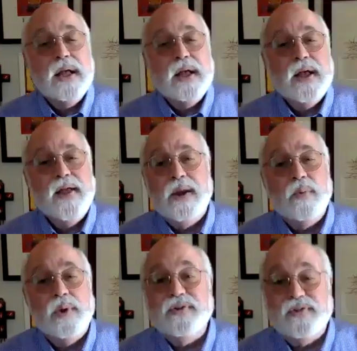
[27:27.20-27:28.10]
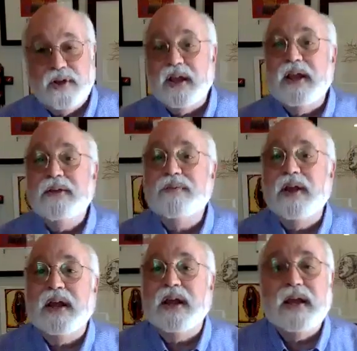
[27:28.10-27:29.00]
And then one Sunday
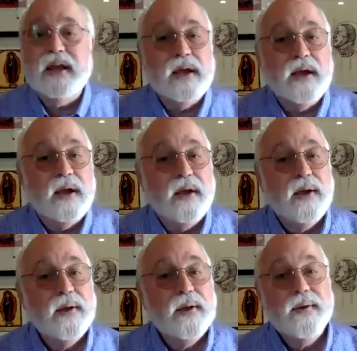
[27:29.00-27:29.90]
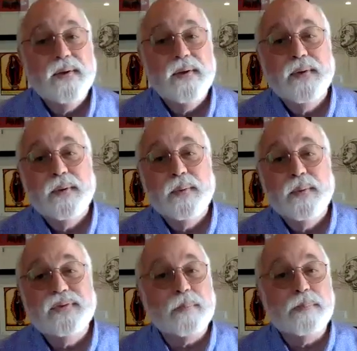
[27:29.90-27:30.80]
evening, he
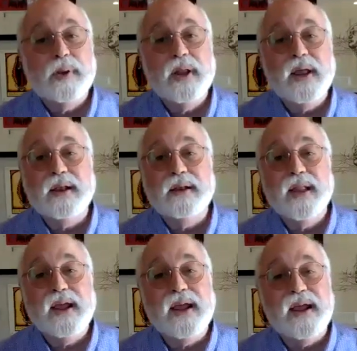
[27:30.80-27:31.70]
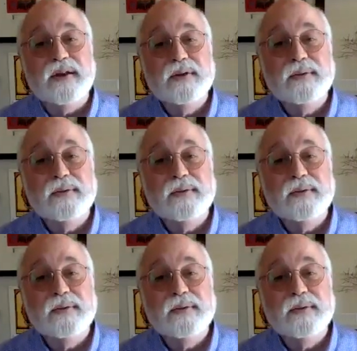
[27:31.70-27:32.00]
was out playing late.